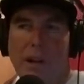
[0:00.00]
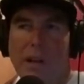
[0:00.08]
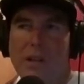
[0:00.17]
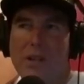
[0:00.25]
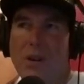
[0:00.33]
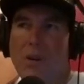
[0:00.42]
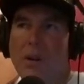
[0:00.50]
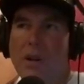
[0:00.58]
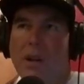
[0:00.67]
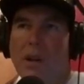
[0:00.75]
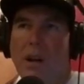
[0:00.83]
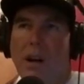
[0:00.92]
And so
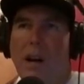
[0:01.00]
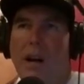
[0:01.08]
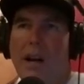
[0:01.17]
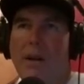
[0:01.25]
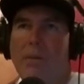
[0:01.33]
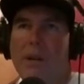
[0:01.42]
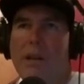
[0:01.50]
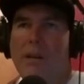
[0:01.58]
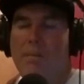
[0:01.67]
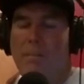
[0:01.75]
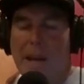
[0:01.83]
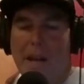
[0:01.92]
I would
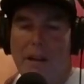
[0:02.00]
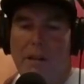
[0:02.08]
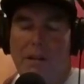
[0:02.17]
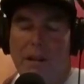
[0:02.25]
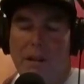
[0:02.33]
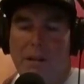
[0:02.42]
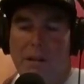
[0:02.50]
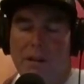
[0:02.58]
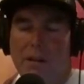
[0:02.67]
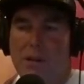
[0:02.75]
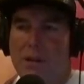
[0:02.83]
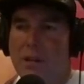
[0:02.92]
bet that they're
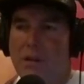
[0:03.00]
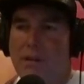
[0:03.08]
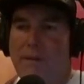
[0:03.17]
still